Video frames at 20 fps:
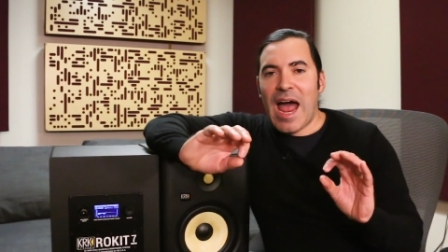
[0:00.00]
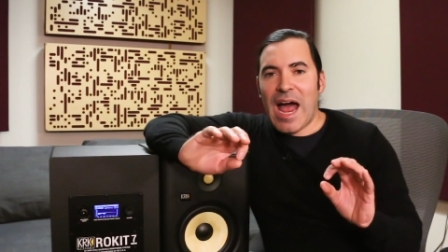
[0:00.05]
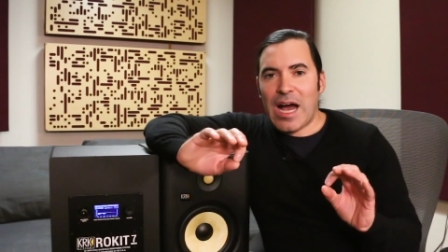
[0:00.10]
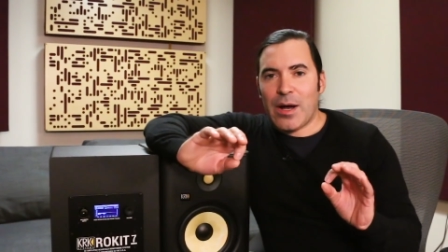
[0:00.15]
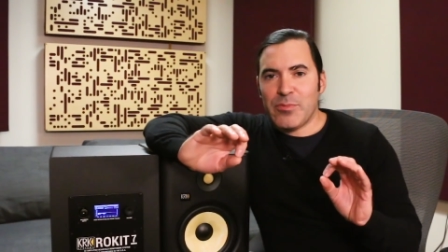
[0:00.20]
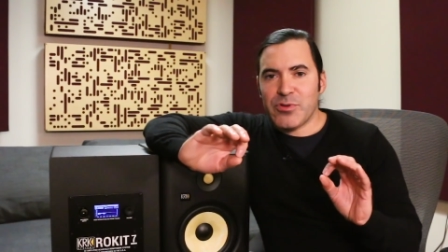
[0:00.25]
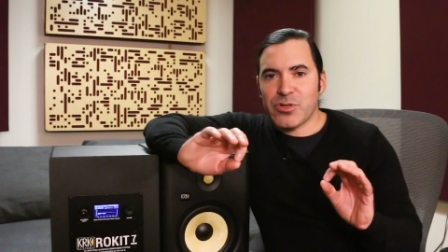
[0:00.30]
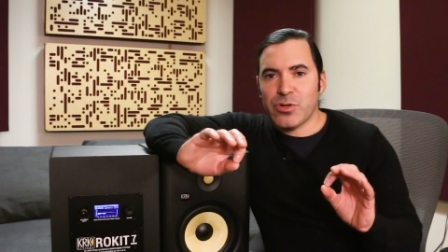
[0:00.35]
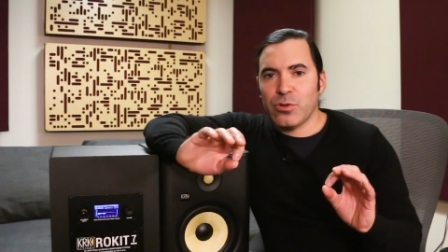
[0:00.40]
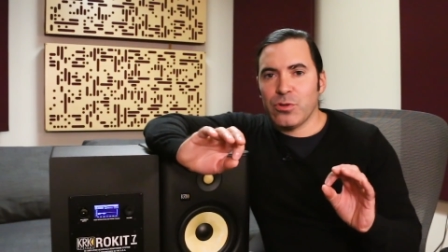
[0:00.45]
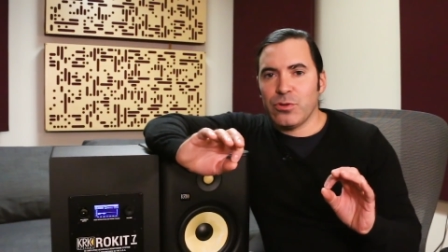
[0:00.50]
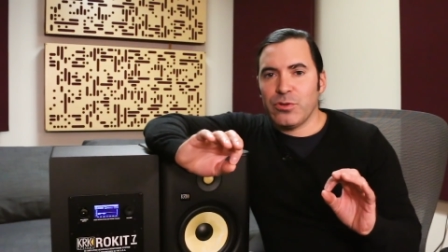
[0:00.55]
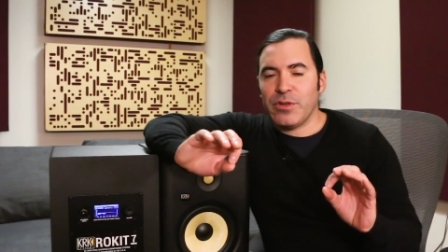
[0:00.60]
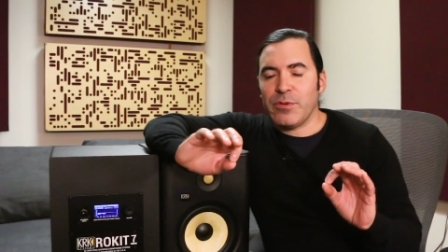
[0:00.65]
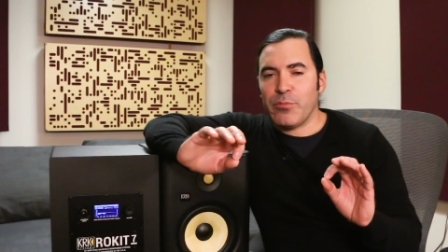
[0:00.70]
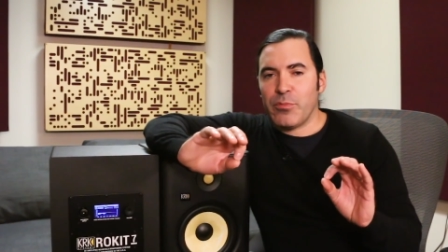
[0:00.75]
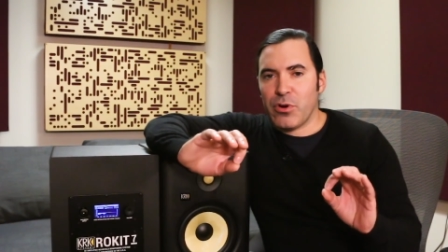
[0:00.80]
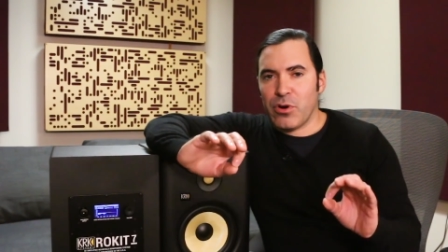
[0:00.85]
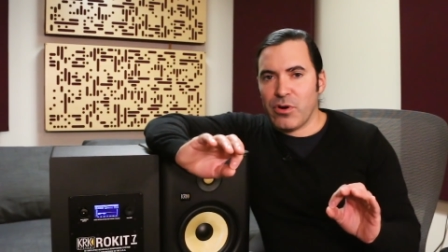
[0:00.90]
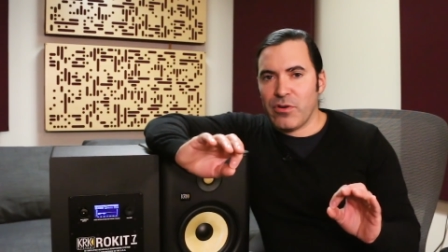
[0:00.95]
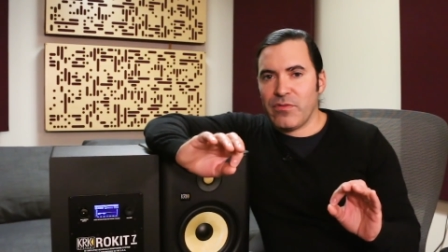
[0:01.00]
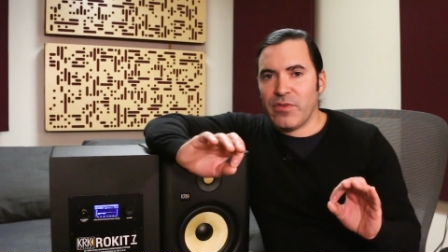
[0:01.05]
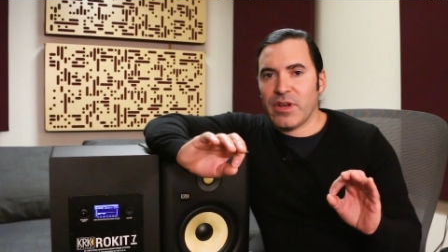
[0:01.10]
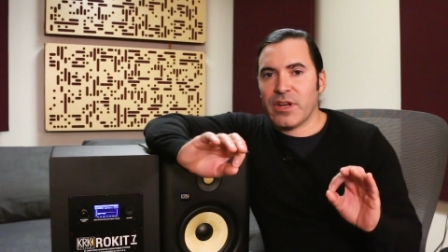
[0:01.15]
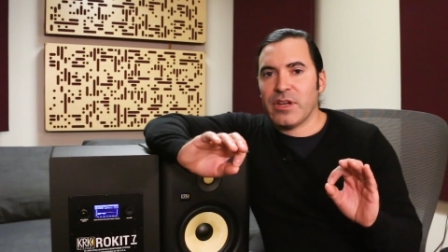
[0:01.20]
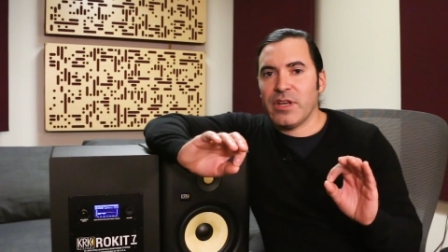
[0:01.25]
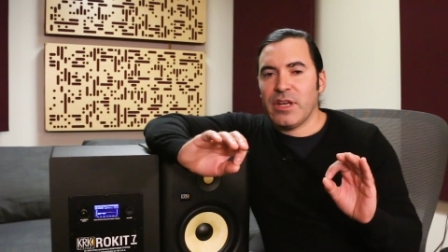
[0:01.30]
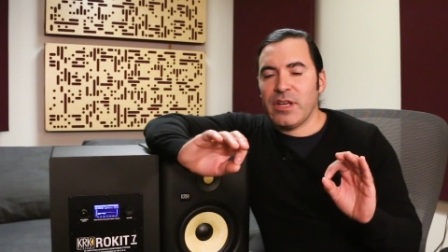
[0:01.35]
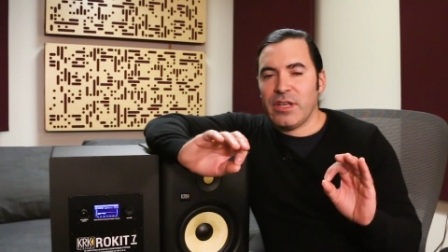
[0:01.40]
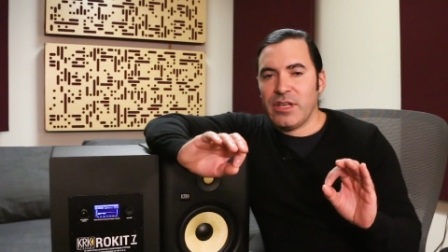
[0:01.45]
absolutely
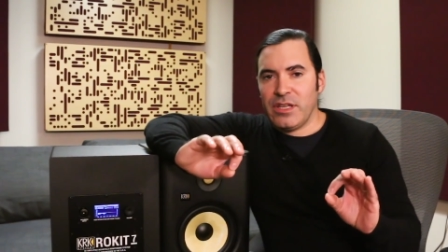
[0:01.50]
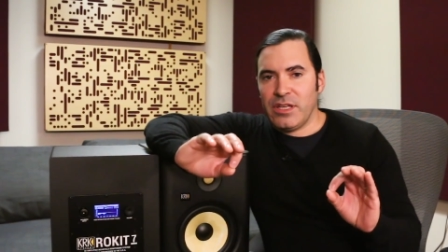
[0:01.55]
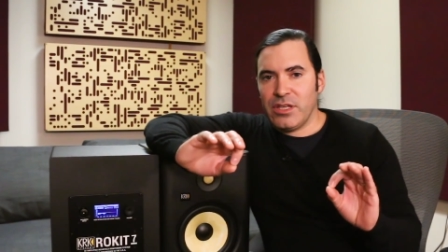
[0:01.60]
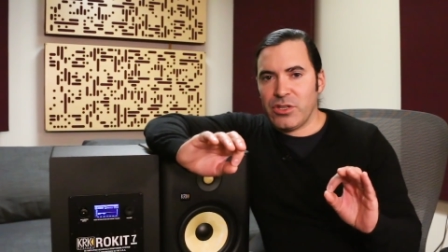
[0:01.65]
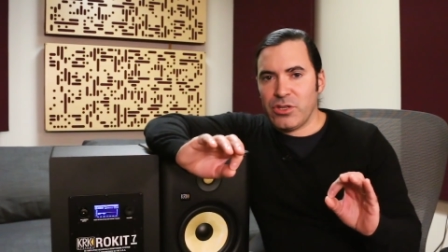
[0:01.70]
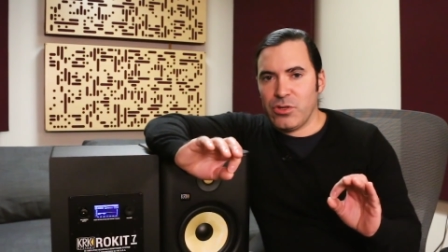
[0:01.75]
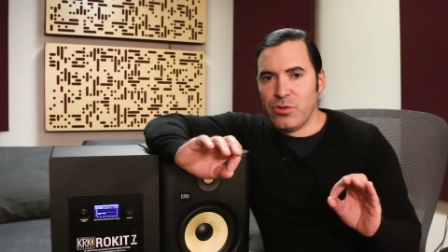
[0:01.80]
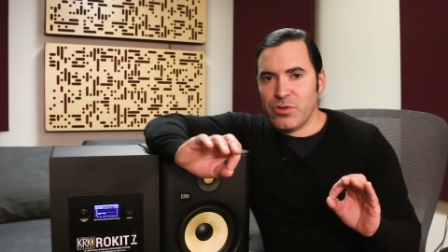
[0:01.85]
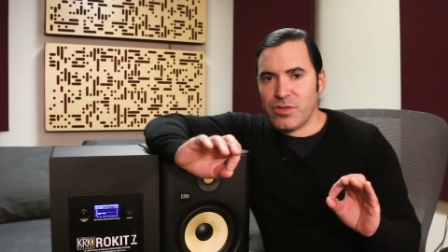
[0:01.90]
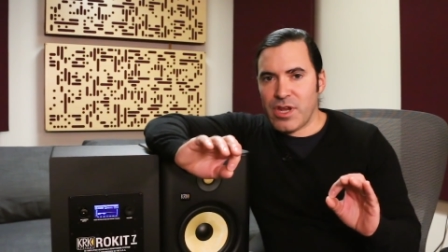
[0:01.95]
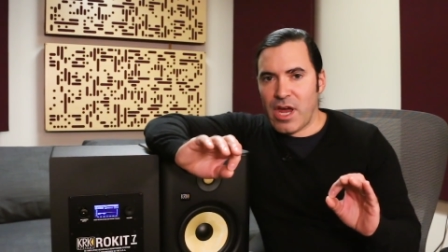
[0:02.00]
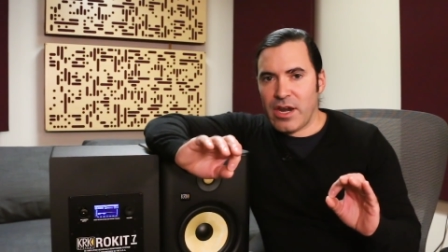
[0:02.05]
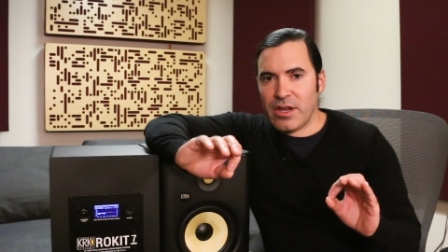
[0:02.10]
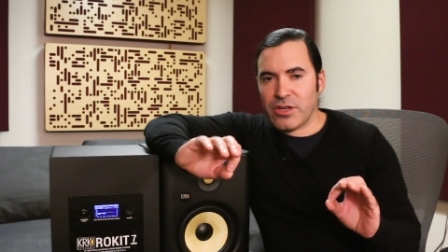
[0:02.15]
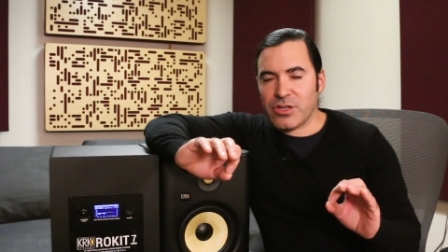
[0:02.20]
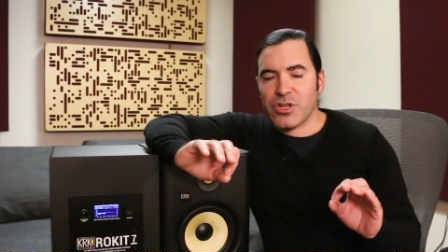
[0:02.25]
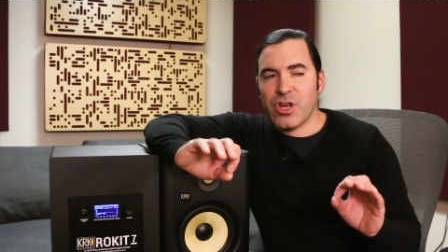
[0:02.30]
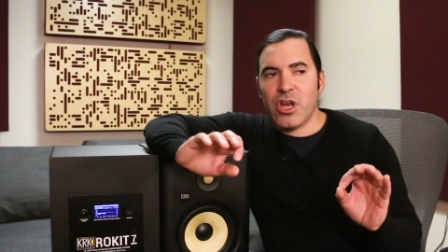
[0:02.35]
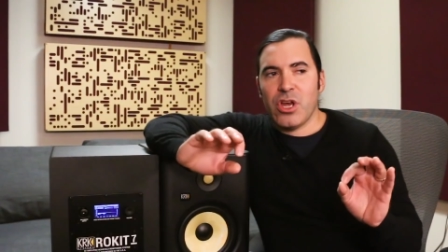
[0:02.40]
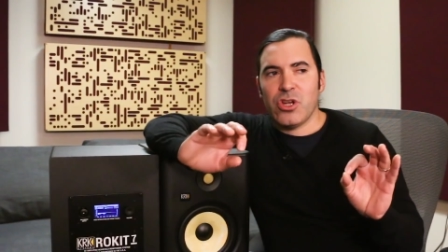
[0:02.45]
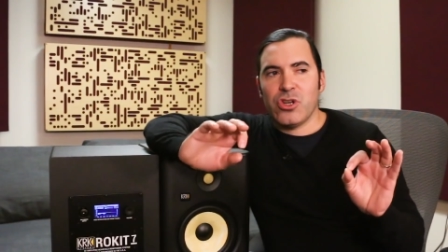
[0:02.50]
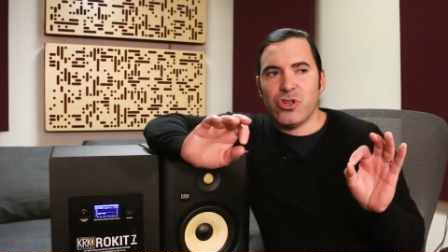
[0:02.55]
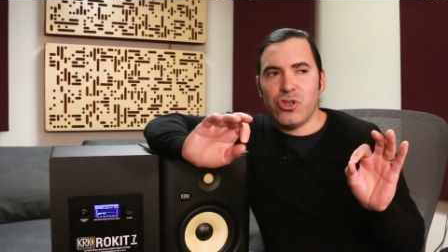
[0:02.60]
perfect EQ settings